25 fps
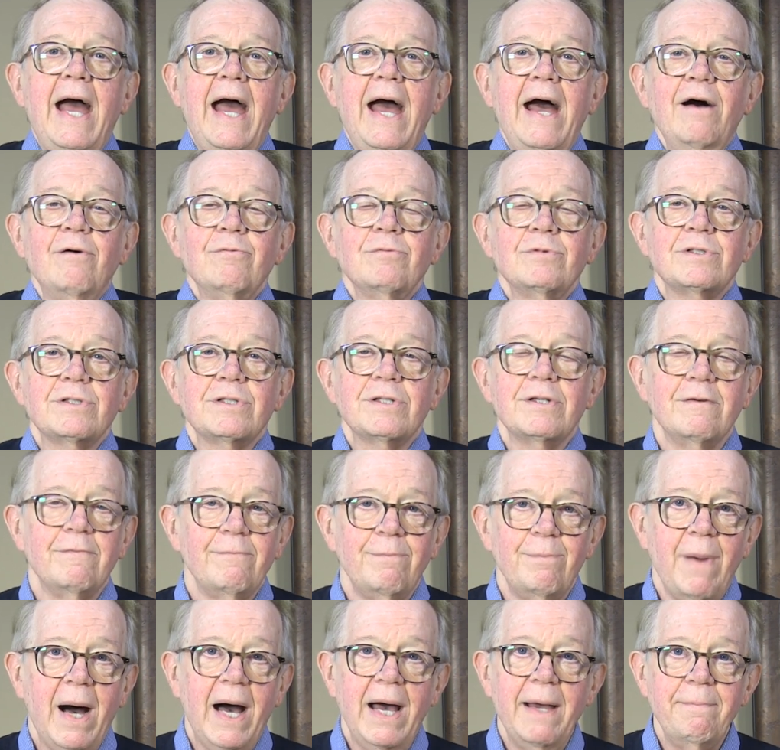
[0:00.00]
ounce
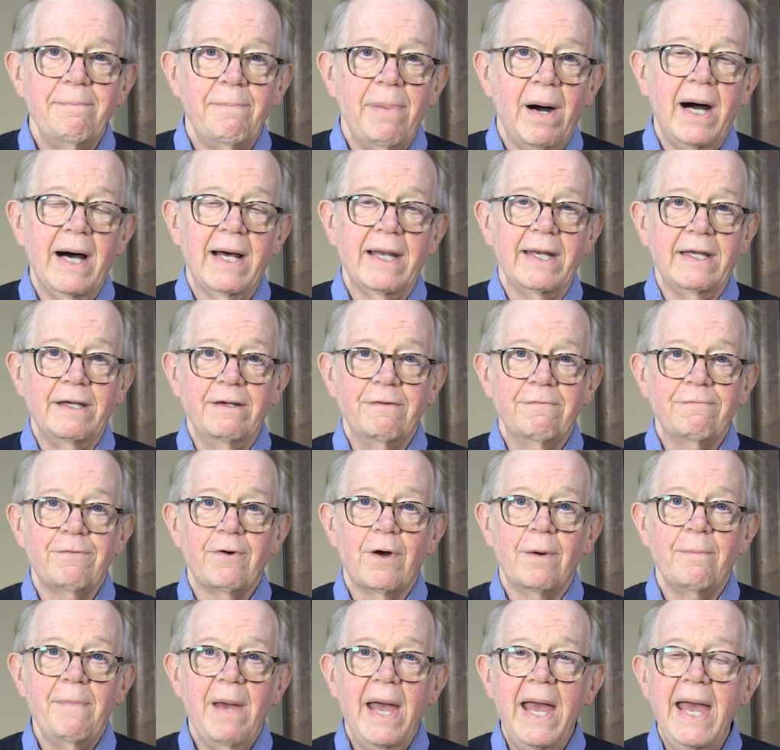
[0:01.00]
of my body,
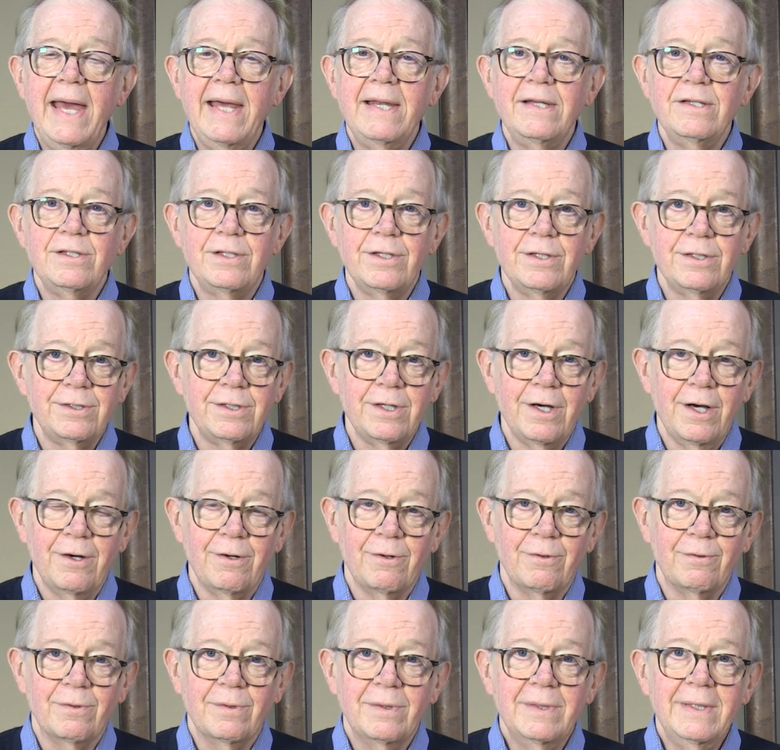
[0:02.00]
from head to
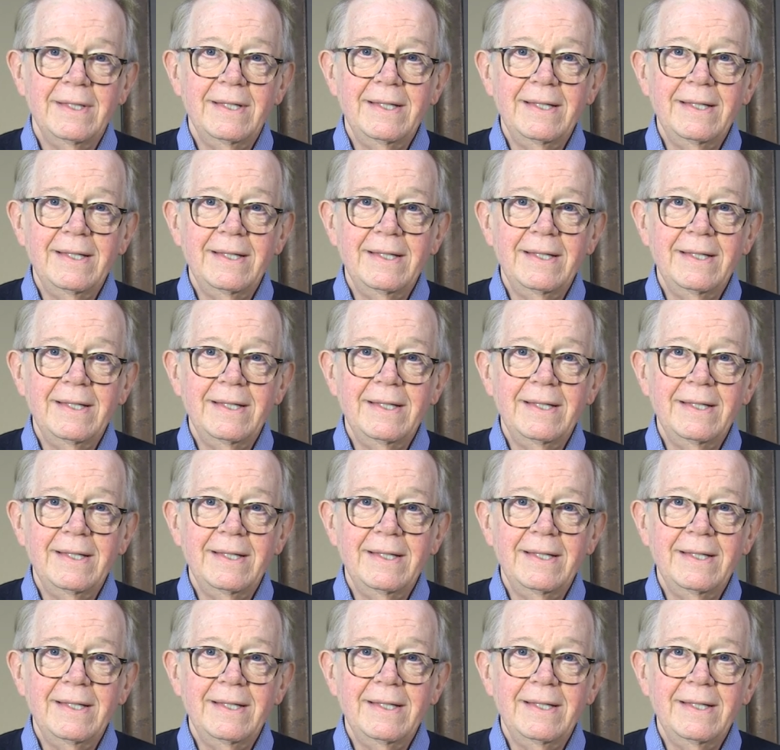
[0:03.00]
toe.